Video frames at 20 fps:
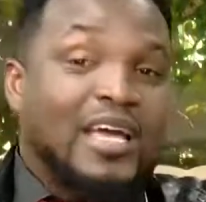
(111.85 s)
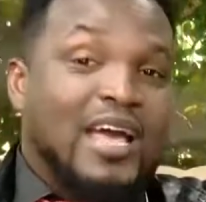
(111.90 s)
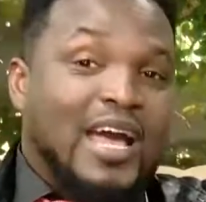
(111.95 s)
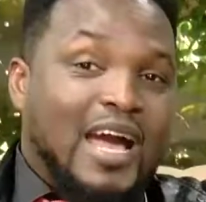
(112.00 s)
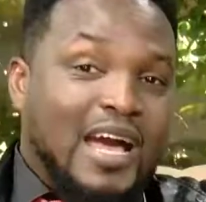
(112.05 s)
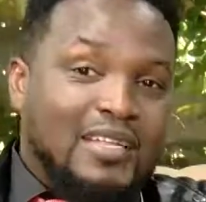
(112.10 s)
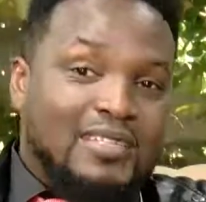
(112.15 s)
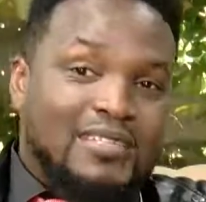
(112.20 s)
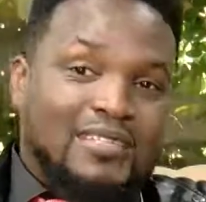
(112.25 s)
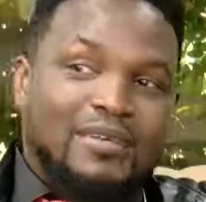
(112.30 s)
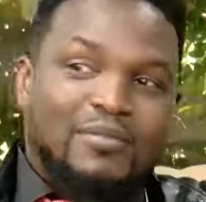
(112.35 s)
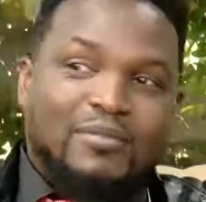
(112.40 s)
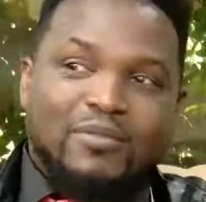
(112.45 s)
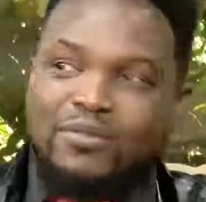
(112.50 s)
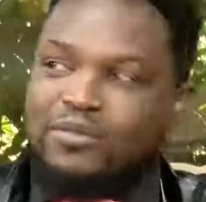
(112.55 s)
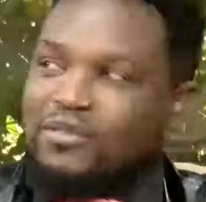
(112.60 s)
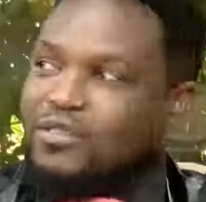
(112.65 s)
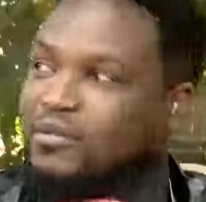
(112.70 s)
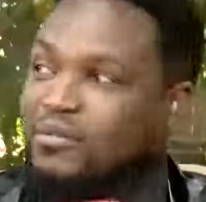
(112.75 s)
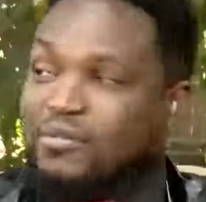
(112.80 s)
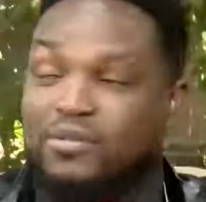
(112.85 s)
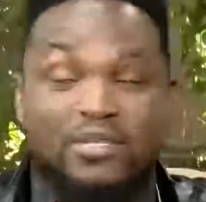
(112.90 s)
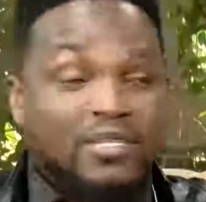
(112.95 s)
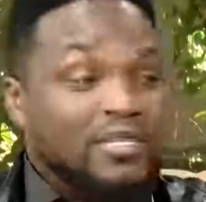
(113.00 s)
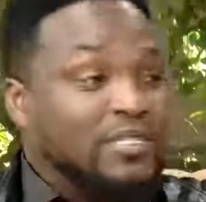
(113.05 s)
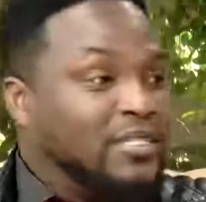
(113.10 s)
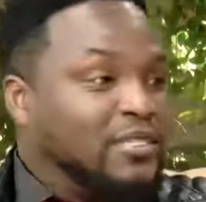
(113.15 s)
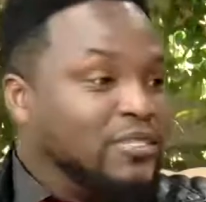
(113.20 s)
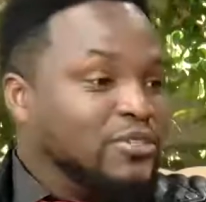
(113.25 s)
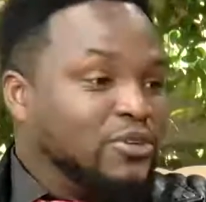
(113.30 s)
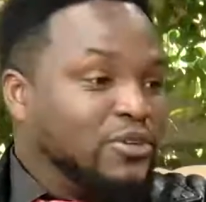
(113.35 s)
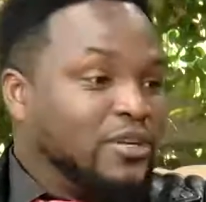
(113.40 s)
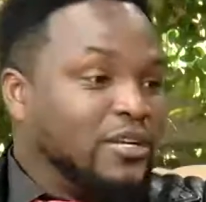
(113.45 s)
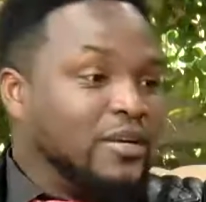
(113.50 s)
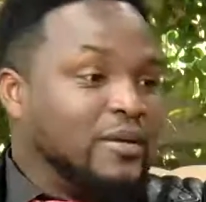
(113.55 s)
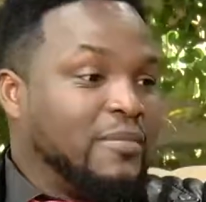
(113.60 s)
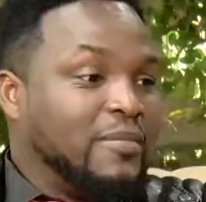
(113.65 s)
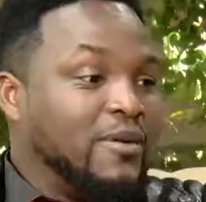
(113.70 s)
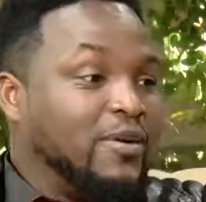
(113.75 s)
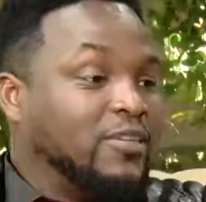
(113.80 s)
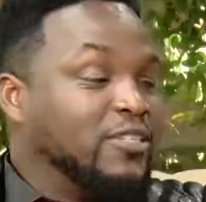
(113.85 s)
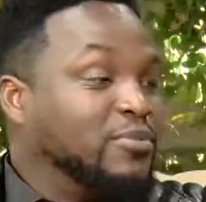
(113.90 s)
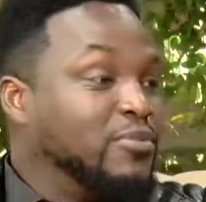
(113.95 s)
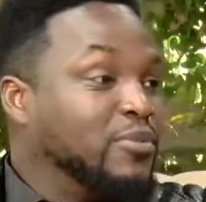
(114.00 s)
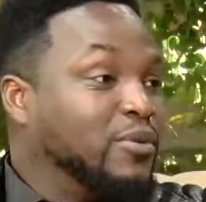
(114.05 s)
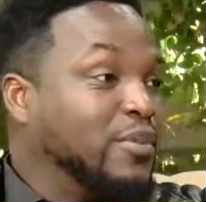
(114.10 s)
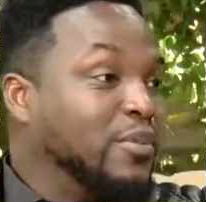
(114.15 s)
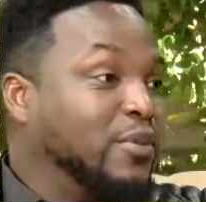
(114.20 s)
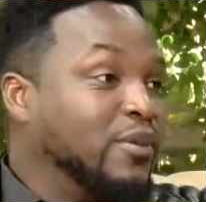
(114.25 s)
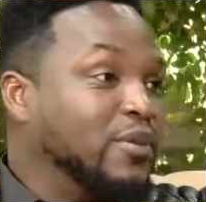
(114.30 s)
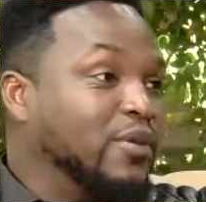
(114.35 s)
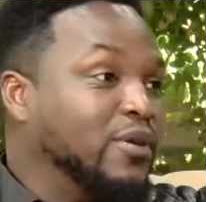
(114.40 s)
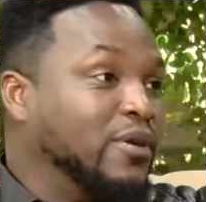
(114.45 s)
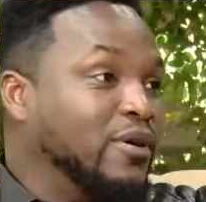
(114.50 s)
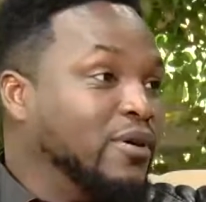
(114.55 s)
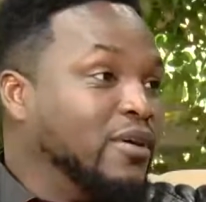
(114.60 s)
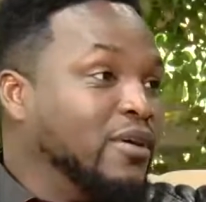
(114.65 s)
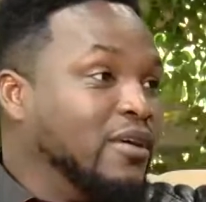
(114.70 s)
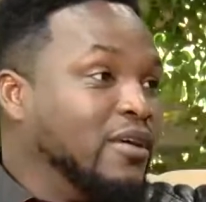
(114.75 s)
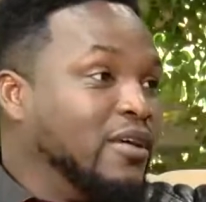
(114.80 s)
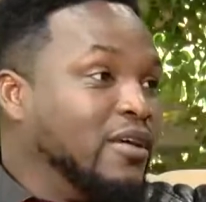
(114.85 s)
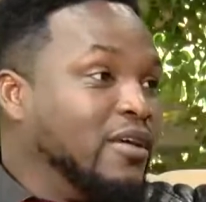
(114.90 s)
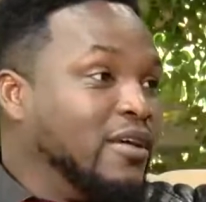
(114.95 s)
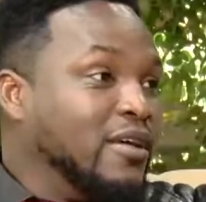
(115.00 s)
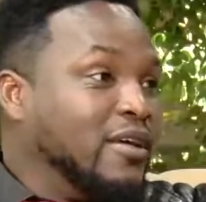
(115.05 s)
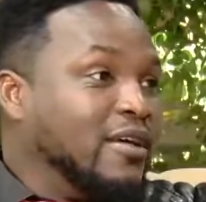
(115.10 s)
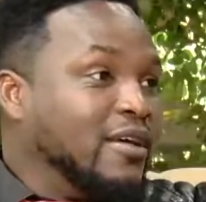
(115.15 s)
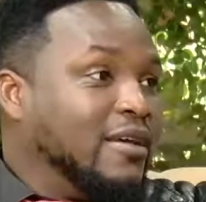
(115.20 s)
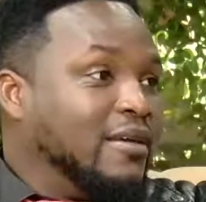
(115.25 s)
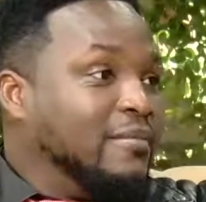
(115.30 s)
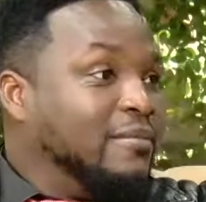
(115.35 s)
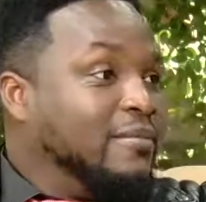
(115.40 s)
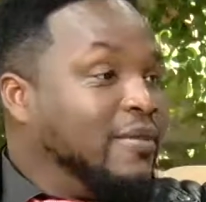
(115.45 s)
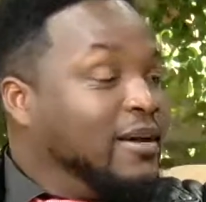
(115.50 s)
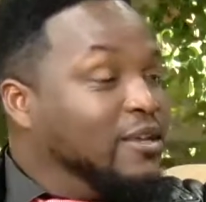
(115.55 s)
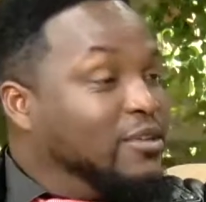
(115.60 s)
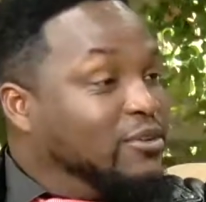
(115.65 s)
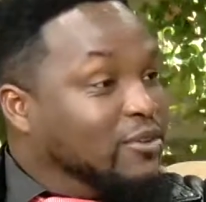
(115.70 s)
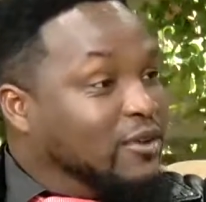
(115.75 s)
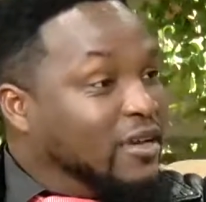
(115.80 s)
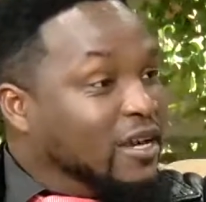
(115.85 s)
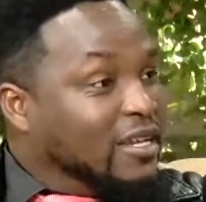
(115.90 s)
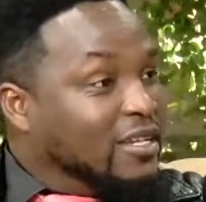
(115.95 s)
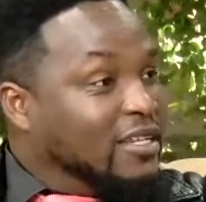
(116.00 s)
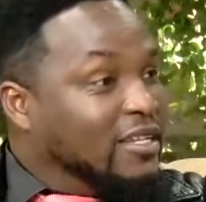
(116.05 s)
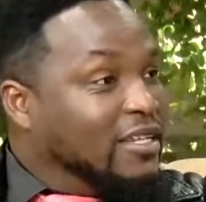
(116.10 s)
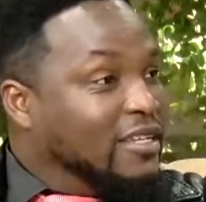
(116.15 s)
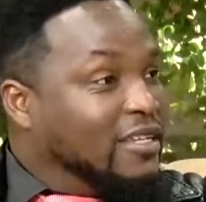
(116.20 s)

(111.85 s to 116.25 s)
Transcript: I had someone on the bulletin talking about Bubu, Buy Uganda,